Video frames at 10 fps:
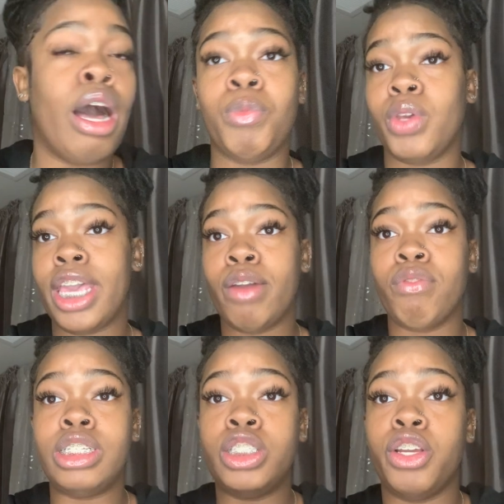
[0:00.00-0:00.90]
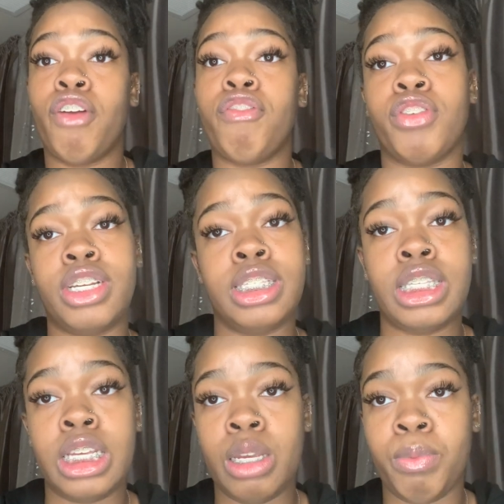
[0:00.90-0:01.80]
You can't really see your
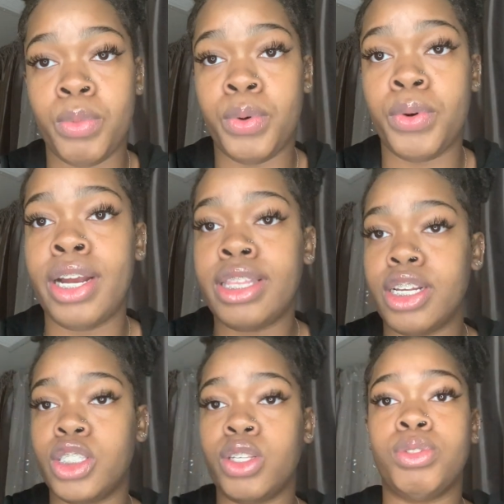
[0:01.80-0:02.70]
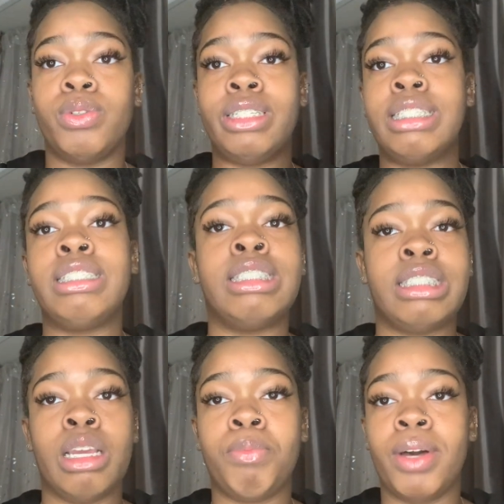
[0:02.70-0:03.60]
friends anymore. There's social
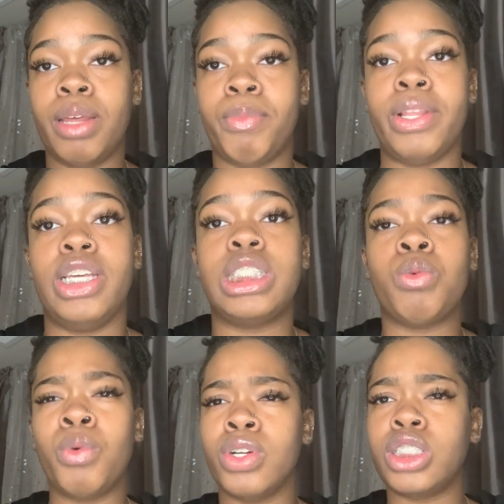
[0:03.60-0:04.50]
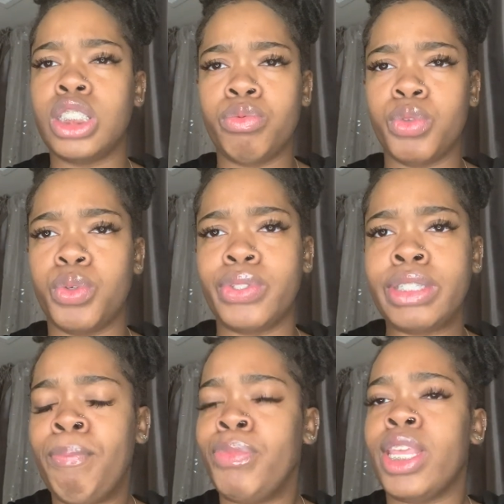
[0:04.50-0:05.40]
distancing put in place, quarantine rules.